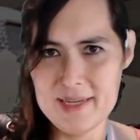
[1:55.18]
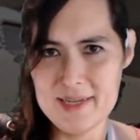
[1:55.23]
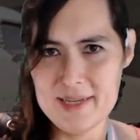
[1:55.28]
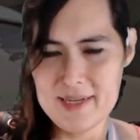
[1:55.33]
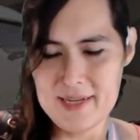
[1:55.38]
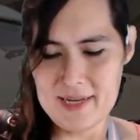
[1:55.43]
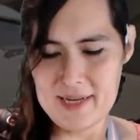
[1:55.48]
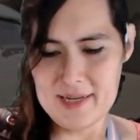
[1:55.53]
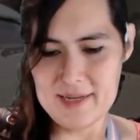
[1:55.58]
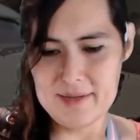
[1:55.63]

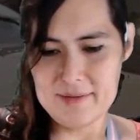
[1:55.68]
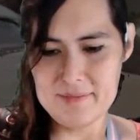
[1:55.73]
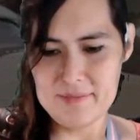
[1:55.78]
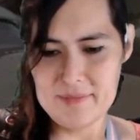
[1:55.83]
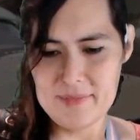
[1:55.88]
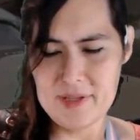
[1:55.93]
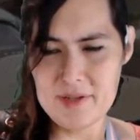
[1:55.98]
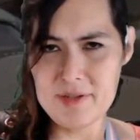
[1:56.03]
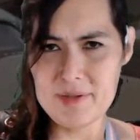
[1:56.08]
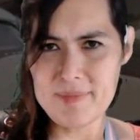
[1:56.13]

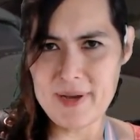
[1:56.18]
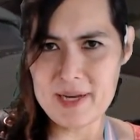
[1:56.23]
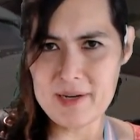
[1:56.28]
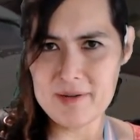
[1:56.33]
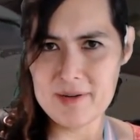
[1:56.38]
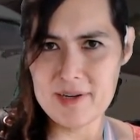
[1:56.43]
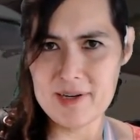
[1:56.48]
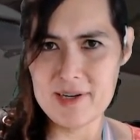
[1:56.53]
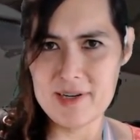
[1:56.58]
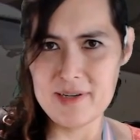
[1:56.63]
those
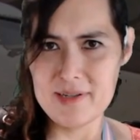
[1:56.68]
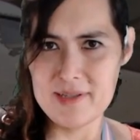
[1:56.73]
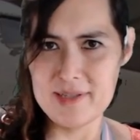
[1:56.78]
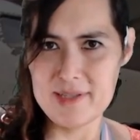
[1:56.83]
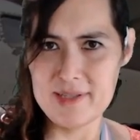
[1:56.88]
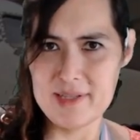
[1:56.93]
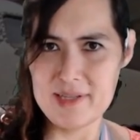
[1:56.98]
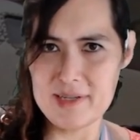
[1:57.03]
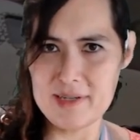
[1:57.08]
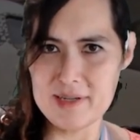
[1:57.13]

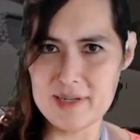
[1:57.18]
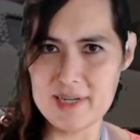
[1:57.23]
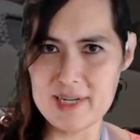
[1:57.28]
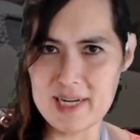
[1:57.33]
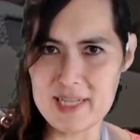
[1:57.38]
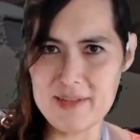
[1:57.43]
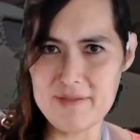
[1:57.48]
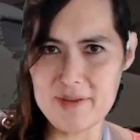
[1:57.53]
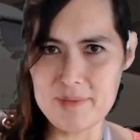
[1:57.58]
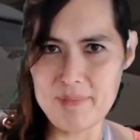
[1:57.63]
microcards are
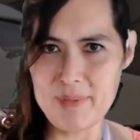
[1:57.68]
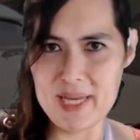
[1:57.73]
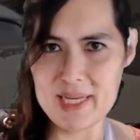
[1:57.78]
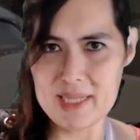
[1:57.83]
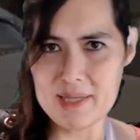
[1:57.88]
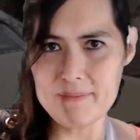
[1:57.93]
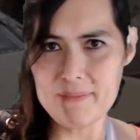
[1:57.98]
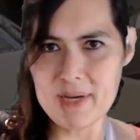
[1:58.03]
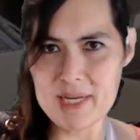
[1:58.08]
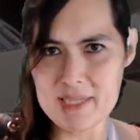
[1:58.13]
kind of a pain in
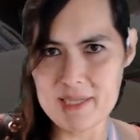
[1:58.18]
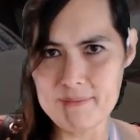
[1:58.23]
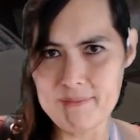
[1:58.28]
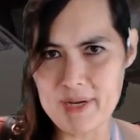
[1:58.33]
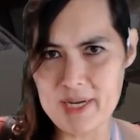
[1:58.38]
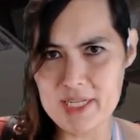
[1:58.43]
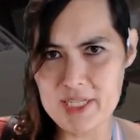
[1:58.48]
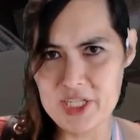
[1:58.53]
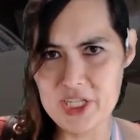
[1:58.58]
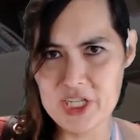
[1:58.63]
the butt to
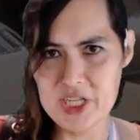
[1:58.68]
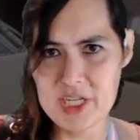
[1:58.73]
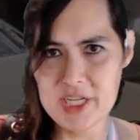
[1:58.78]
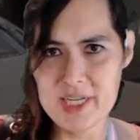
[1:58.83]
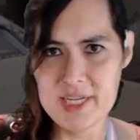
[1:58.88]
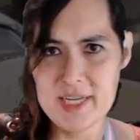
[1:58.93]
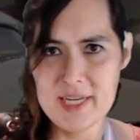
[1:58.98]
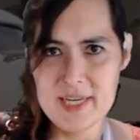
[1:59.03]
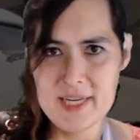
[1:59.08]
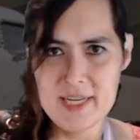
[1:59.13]
punch,
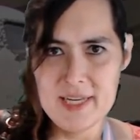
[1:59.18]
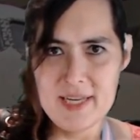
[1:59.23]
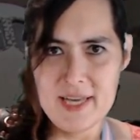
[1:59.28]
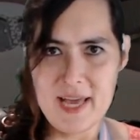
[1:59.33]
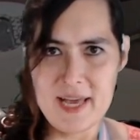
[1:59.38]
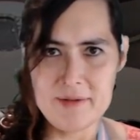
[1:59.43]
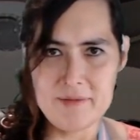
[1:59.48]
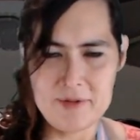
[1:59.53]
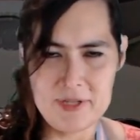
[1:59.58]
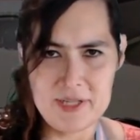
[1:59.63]

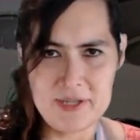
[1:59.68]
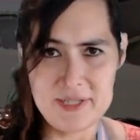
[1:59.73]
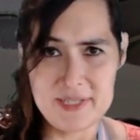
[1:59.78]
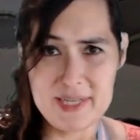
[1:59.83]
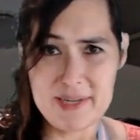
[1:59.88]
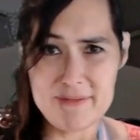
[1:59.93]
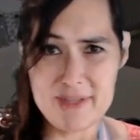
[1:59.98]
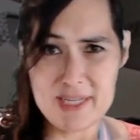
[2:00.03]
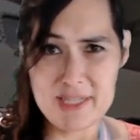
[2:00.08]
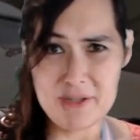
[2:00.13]
and when there's
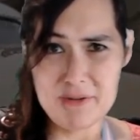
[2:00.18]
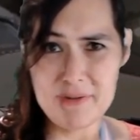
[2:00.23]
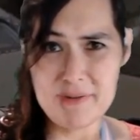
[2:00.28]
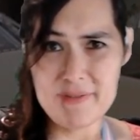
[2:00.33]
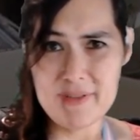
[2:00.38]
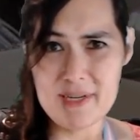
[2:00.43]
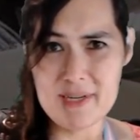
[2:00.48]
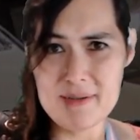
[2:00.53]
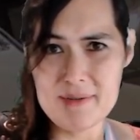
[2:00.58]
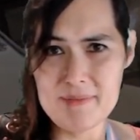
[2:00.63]
72 of
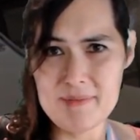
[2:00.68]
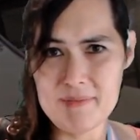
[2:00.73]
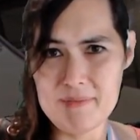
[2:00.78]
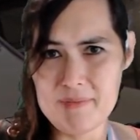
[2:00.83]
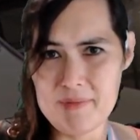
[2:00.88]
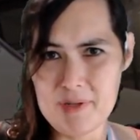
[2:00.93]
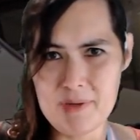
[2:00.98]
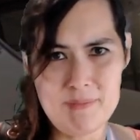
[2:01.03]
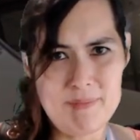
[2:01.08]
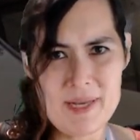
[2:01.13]
them,
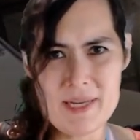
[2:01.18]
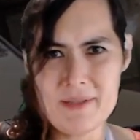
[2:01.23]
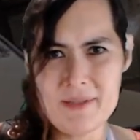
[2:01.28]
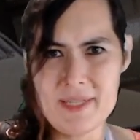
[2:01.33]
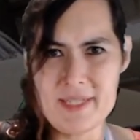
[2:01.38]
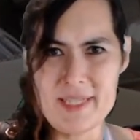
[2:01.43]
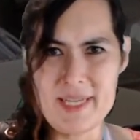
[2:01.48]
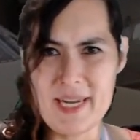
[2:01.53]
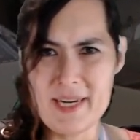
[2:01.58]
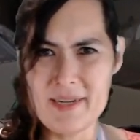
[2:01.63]
you're bound to tear